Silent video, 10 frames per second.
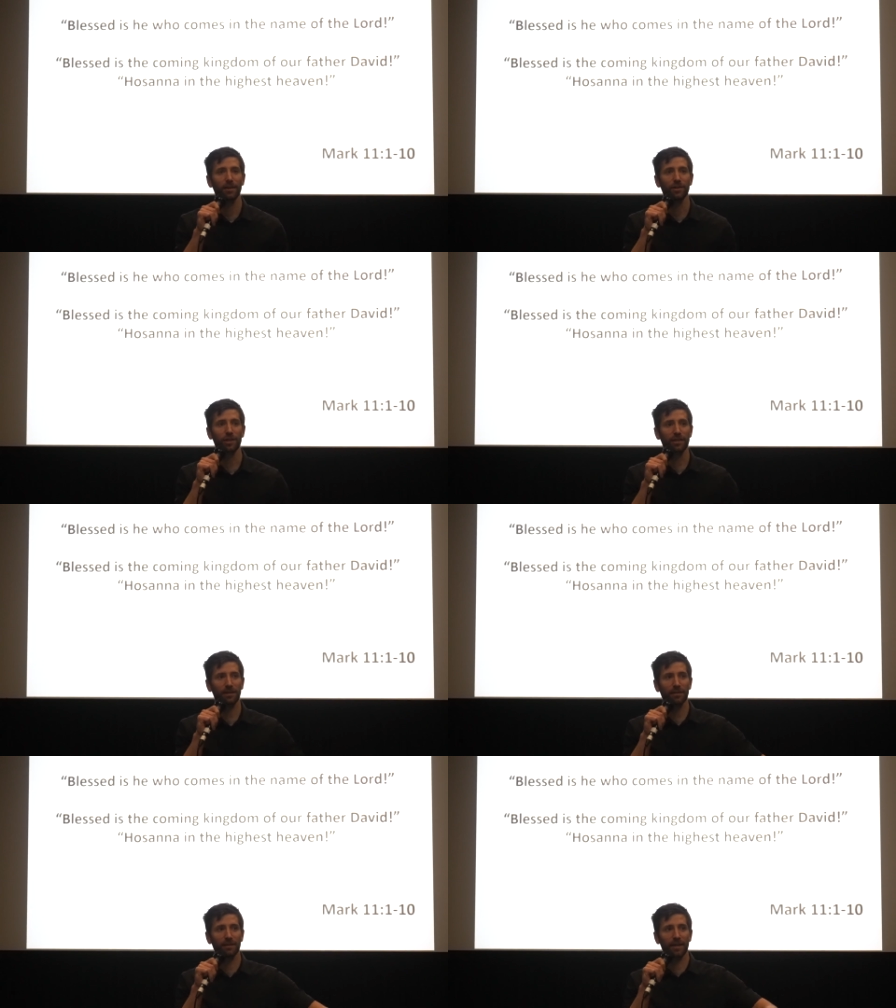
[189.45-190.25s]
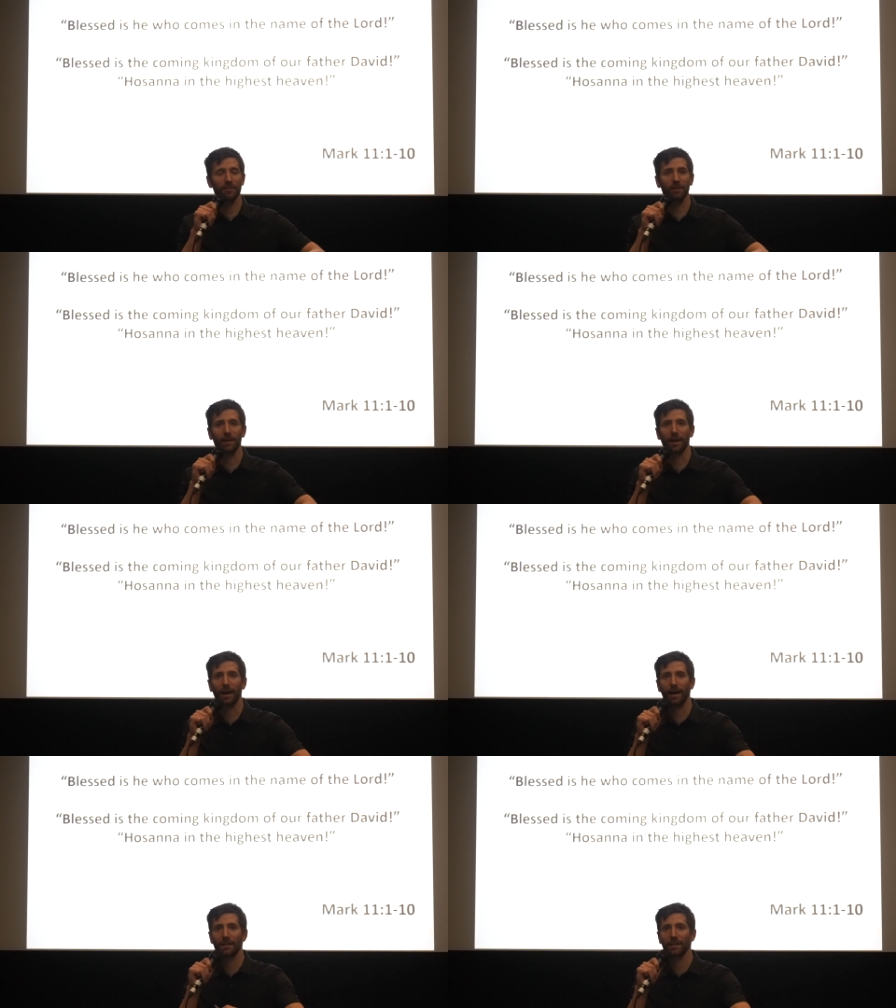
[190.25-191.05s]
Jesus is entering
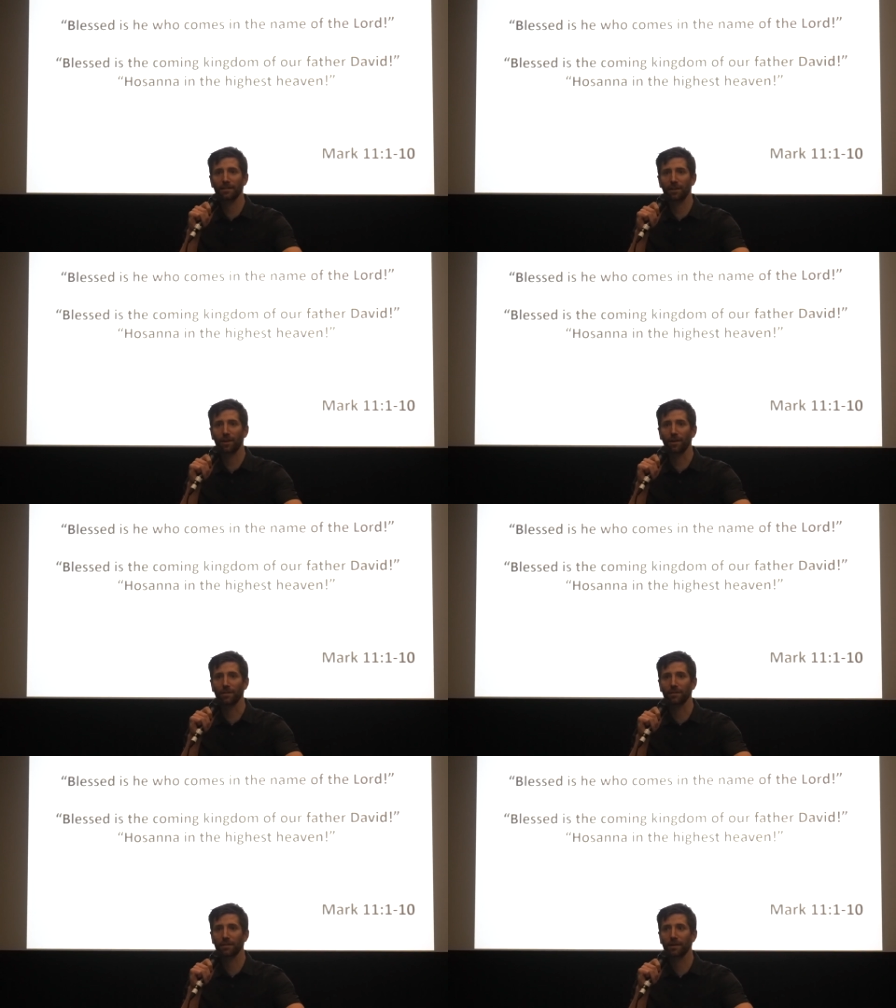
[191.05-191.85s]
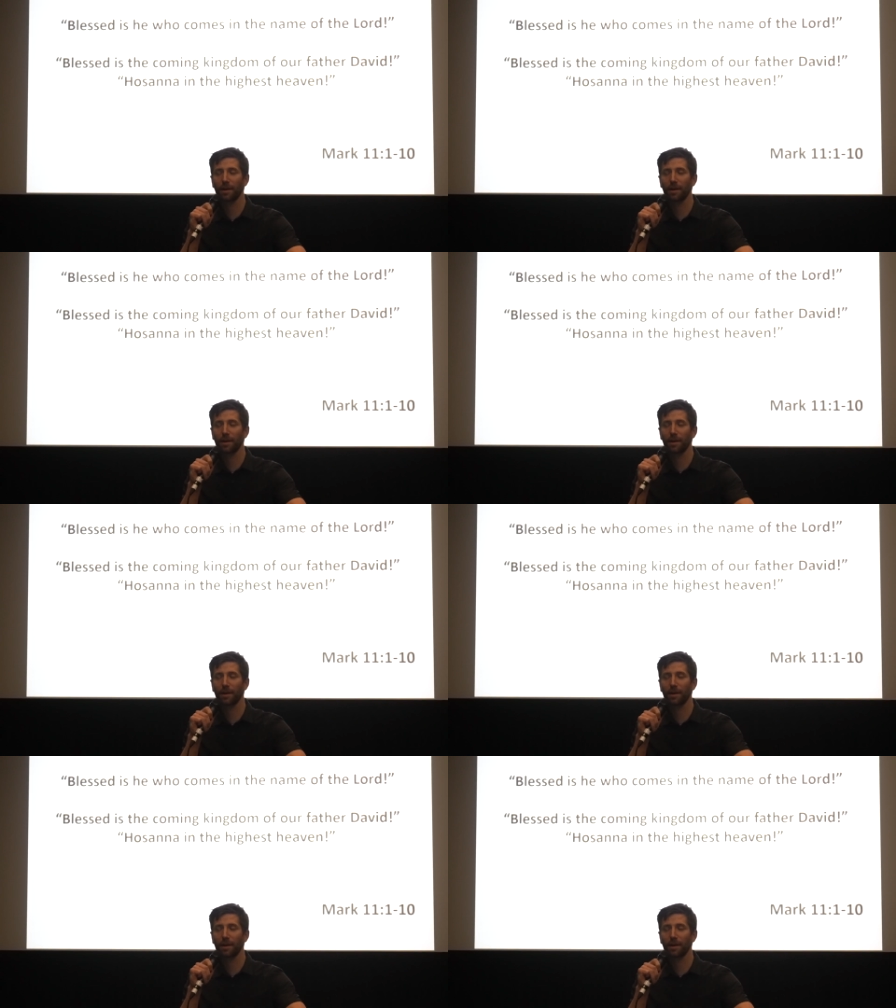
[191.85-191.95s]
on this colt.